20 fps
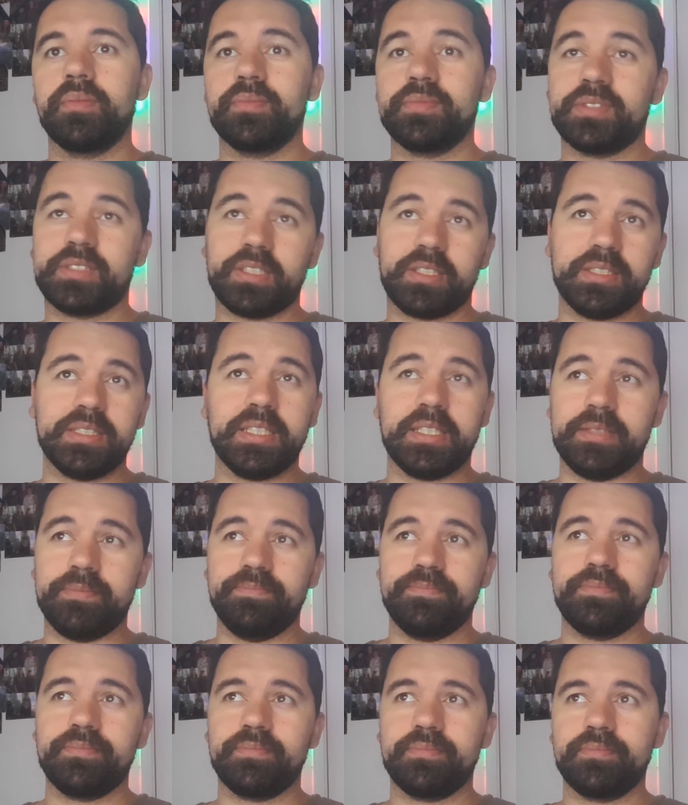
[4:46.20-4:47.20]
So yeah,
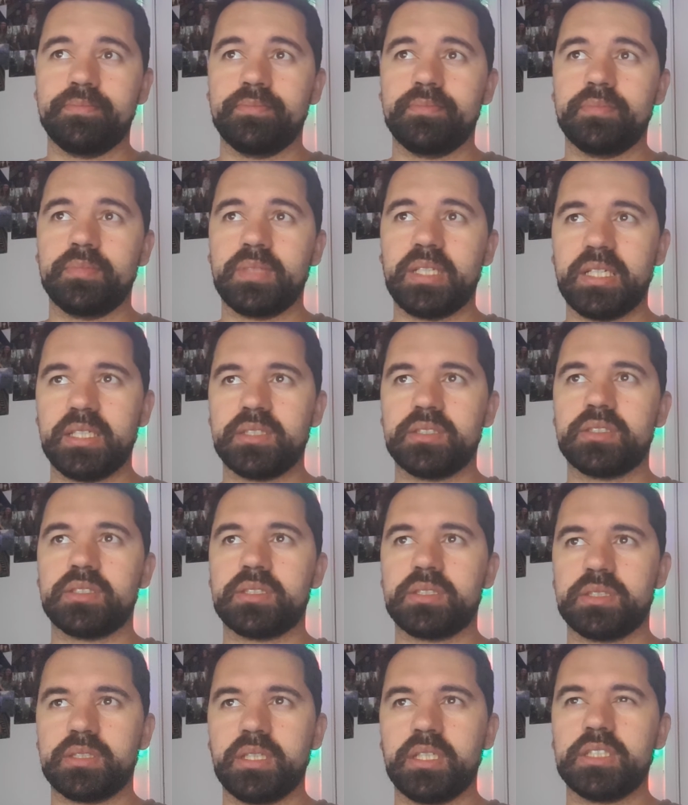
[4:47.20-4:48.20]

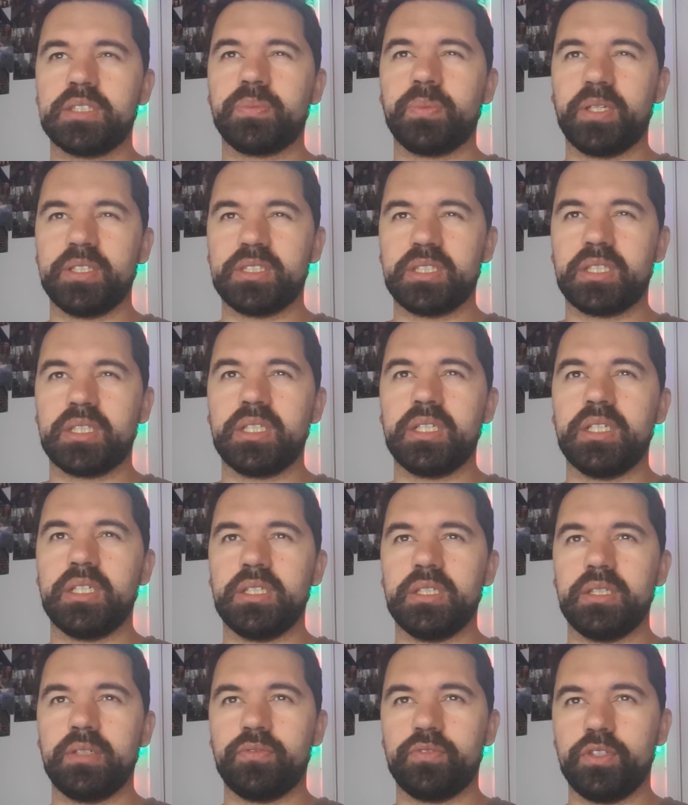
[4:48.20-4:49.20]
that's basically
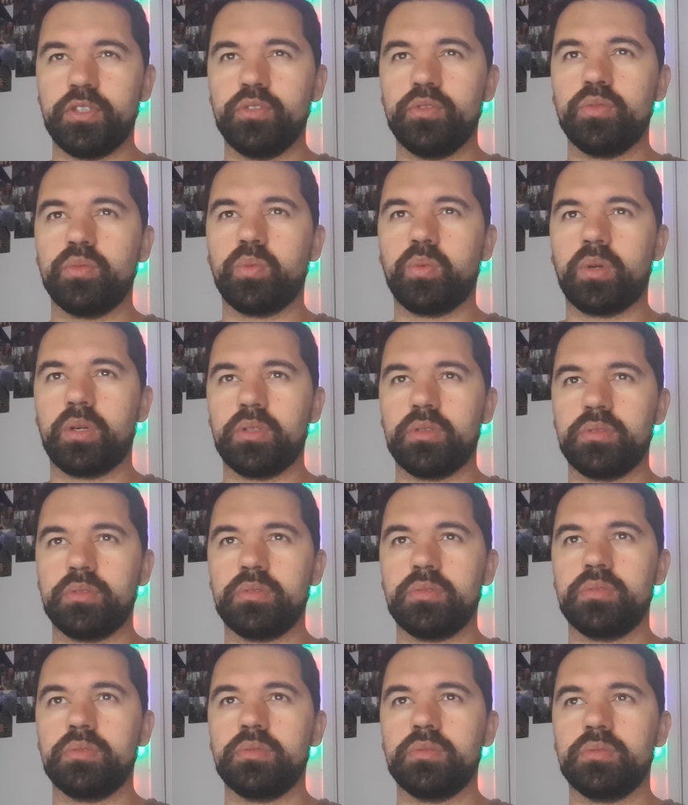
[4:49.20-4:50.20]
it. If you want
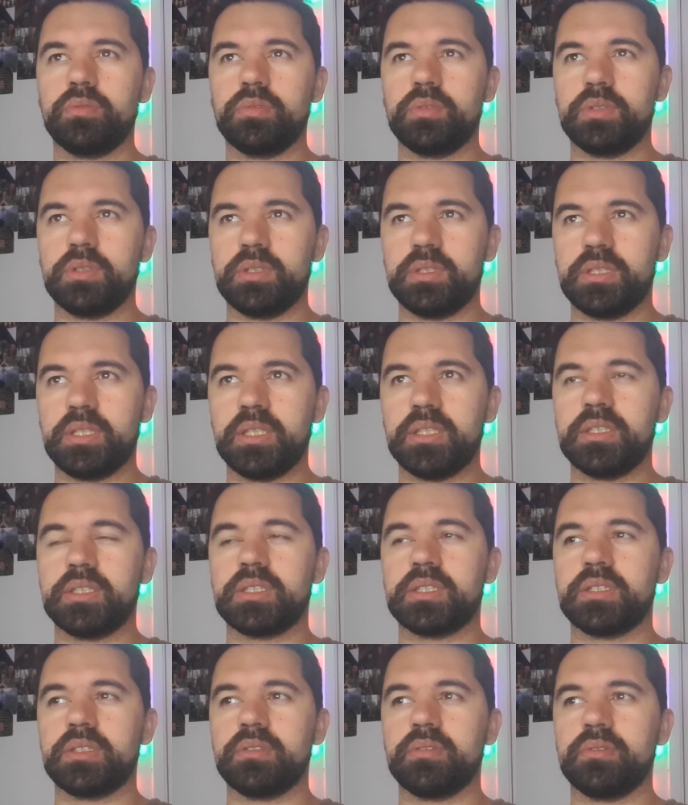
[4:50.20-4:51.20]

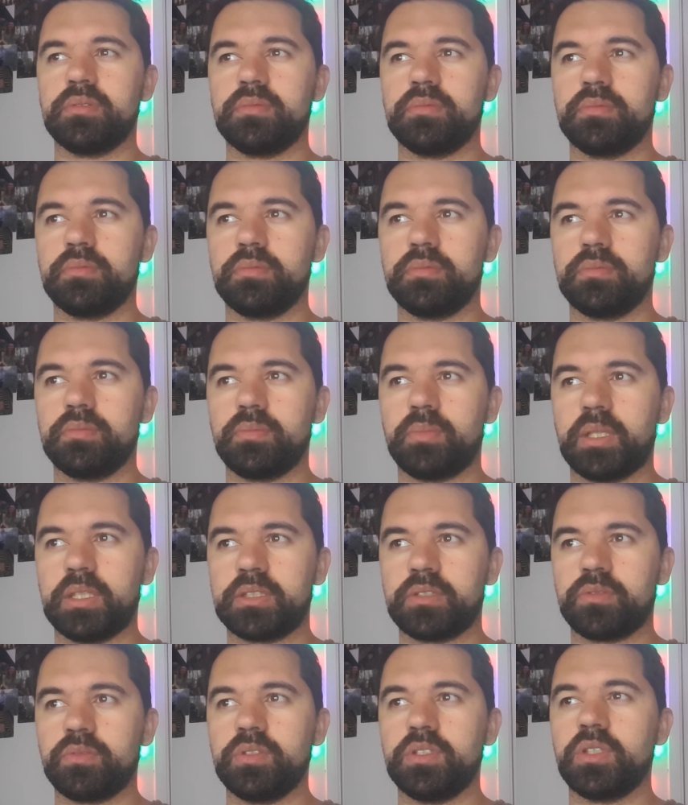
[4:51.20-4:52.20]
decent
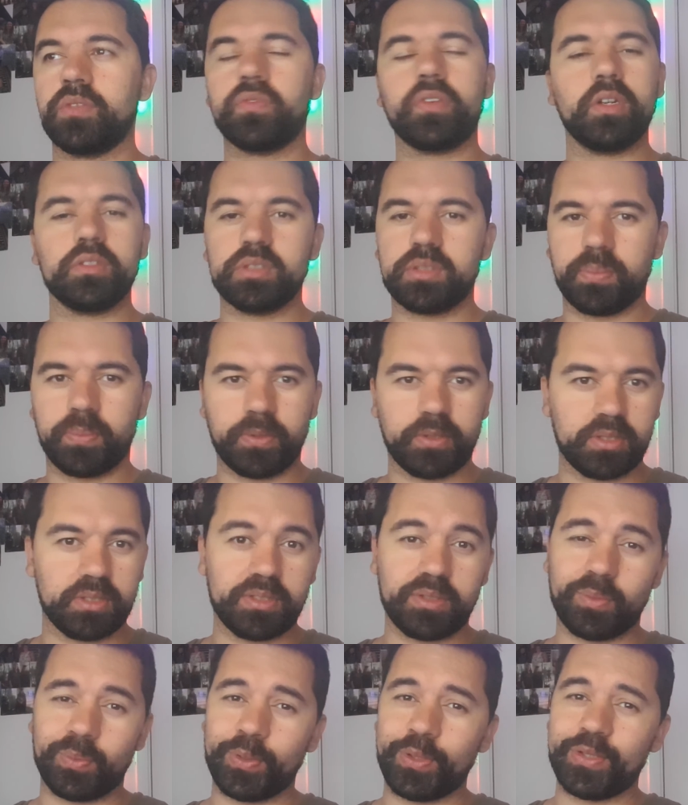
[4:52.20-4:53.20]
muscle, you've got to put in
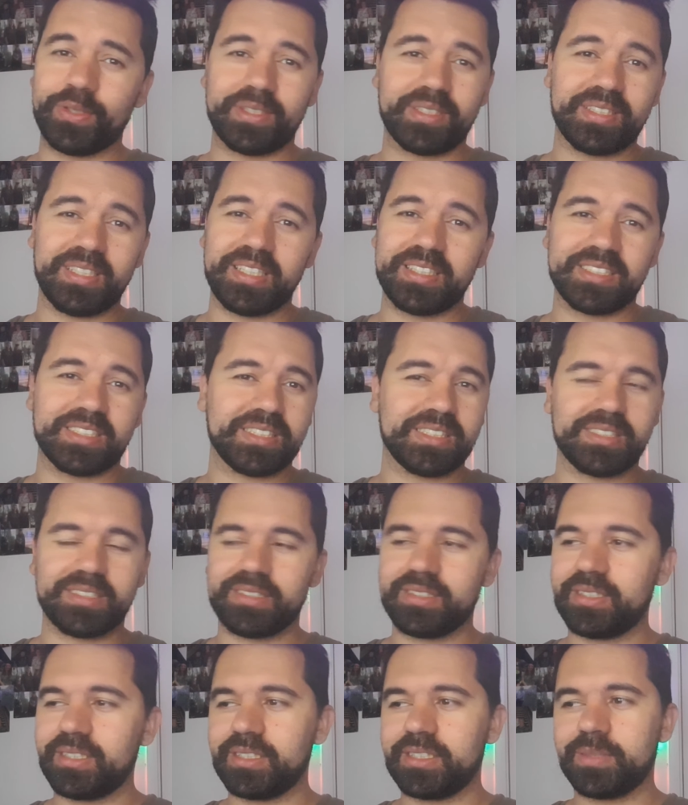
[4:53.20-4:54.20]
the work. That's
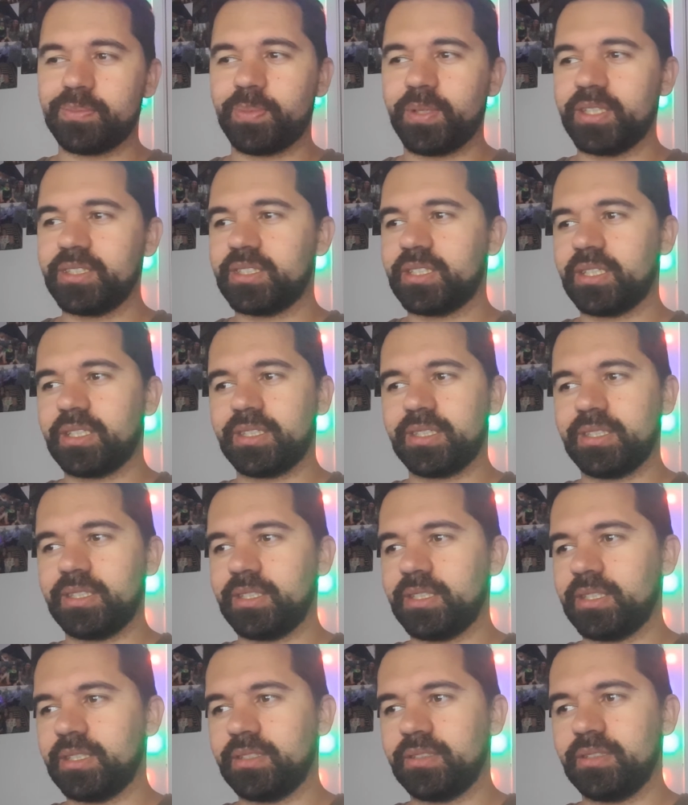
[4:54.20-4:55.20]
basically
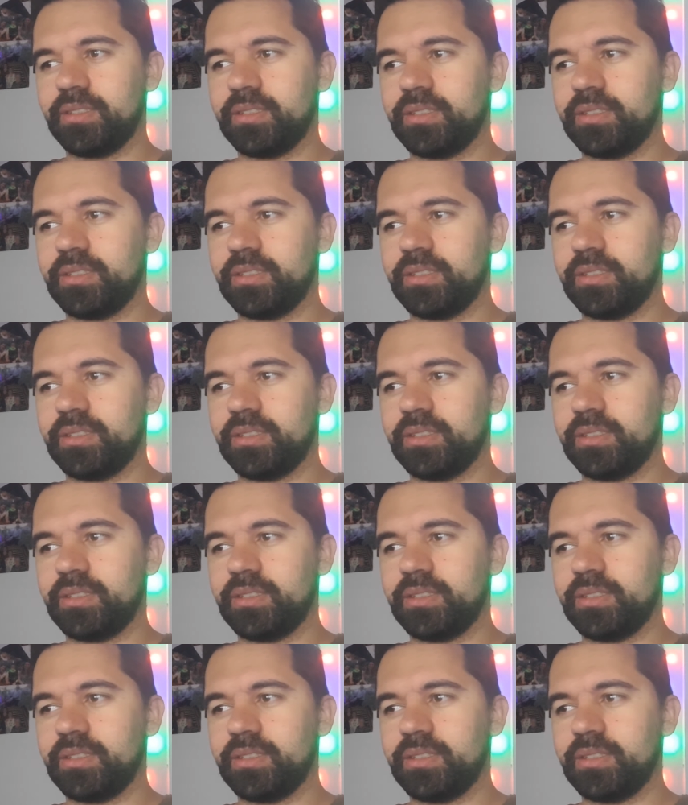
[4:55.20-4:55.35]
it.